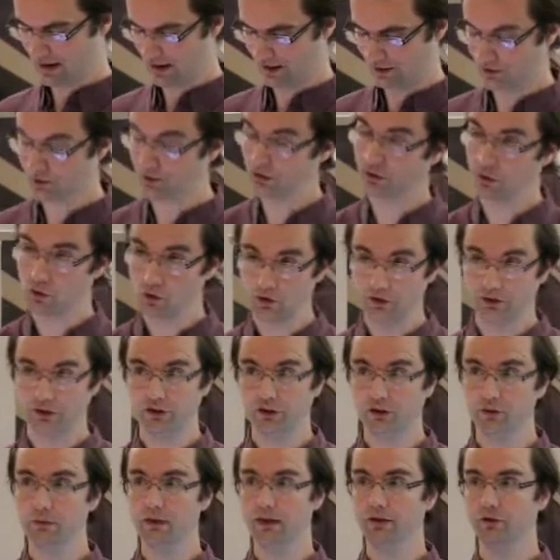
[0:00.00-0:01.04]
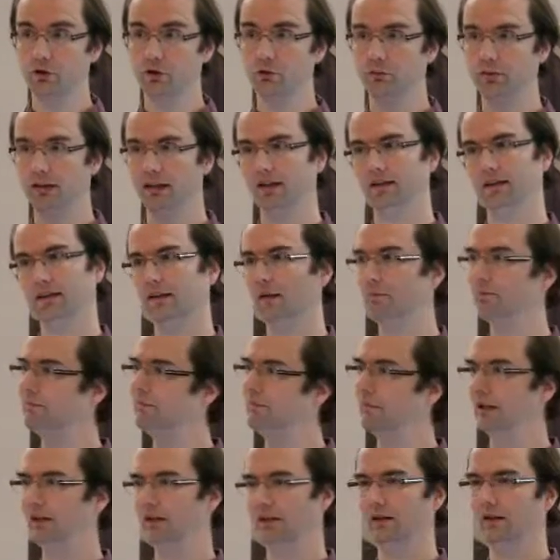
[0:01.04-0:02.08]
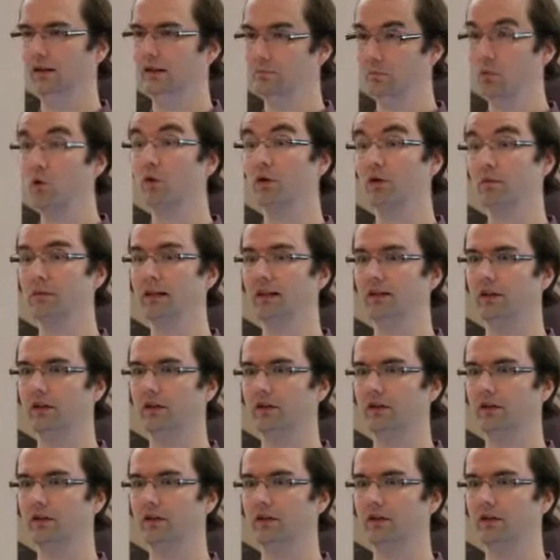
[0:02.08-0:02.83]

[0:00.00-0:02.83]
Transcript: So this whole system in the room piece is an important piece